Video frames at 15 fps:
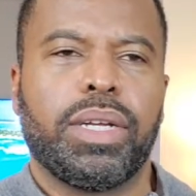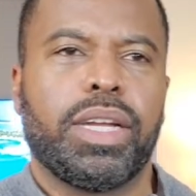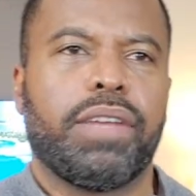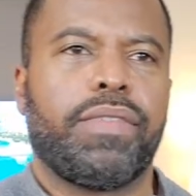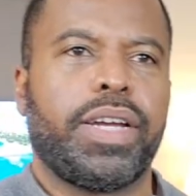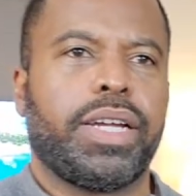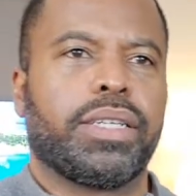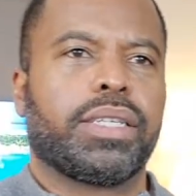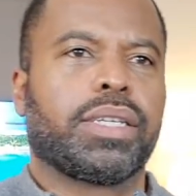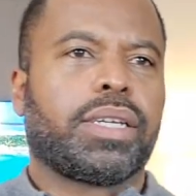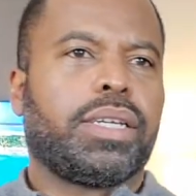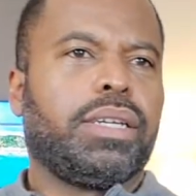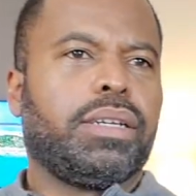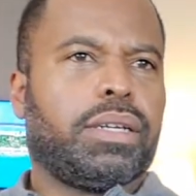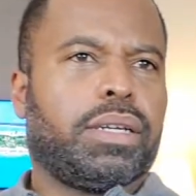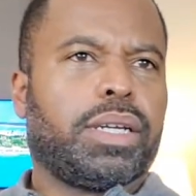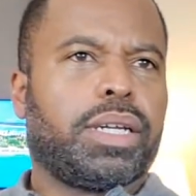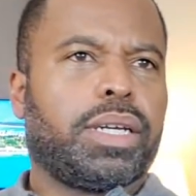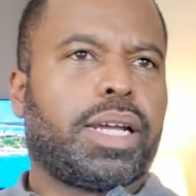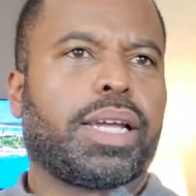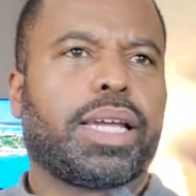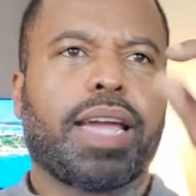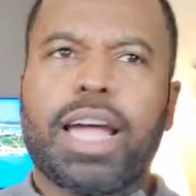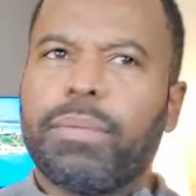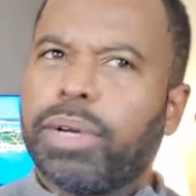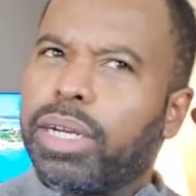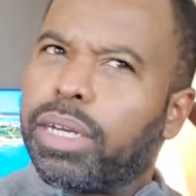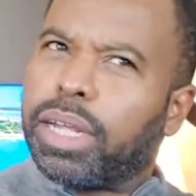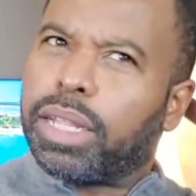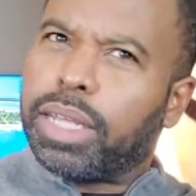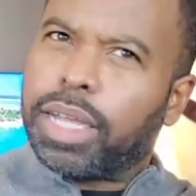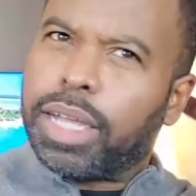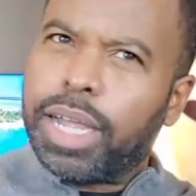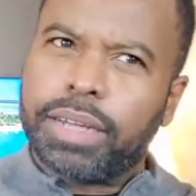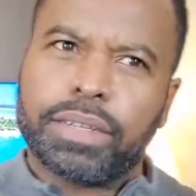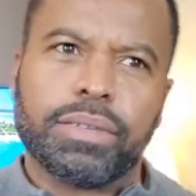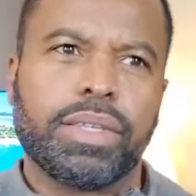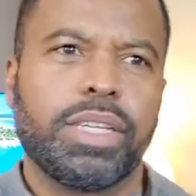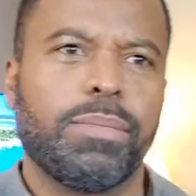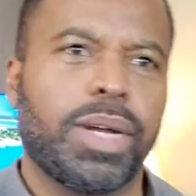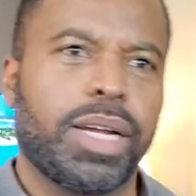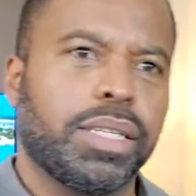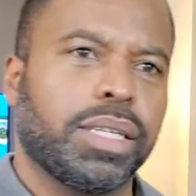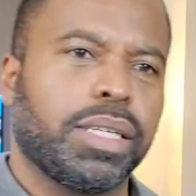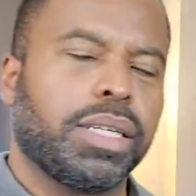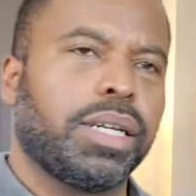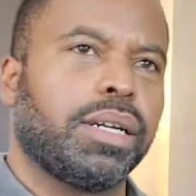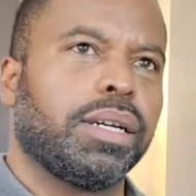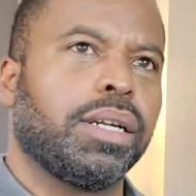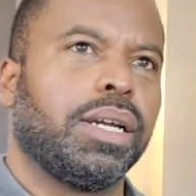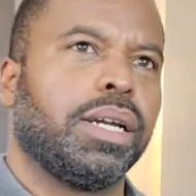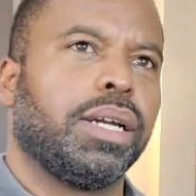Advance, can you look in that cabinet? I think I have some sea moss in there.